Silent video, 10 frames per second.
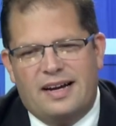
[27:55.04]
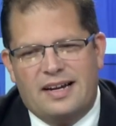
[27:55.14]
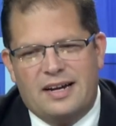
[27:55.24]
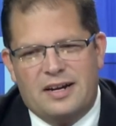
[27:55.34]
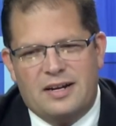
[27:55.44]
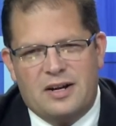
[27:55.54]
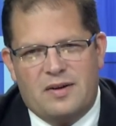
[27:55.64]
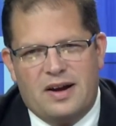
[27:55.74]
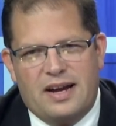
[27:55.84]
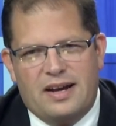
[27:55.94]
You
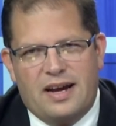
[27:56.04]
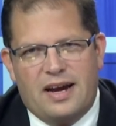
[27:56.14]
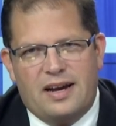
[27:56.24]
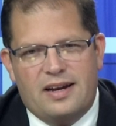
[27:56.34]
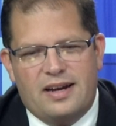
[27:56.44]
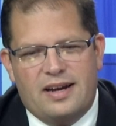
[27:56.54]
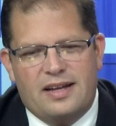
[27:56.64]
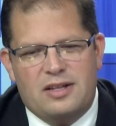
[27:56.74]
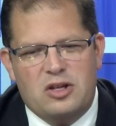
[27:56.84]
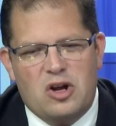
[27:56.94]
know, and
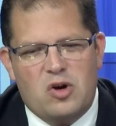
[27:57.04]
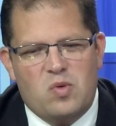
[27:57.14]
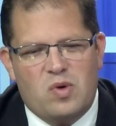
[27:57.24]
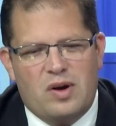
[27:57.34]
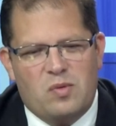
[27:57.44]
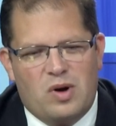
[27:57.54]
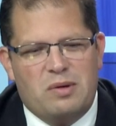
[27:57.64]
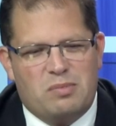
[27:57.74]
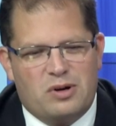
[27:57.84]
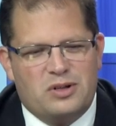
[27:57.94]
no
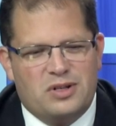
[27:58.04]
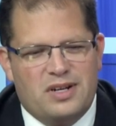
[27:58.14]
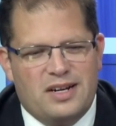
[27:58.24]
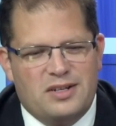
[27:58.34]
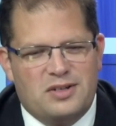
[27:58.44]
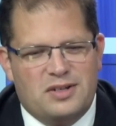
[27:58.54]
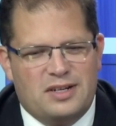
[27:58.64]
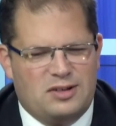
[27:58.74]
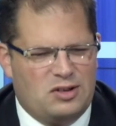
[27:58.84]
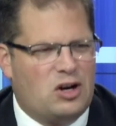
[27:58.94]
one person
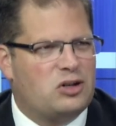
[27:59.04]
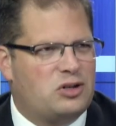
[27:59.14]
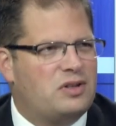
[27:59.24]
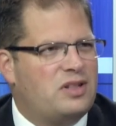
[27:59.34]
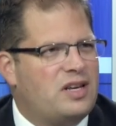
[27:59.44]
is larger than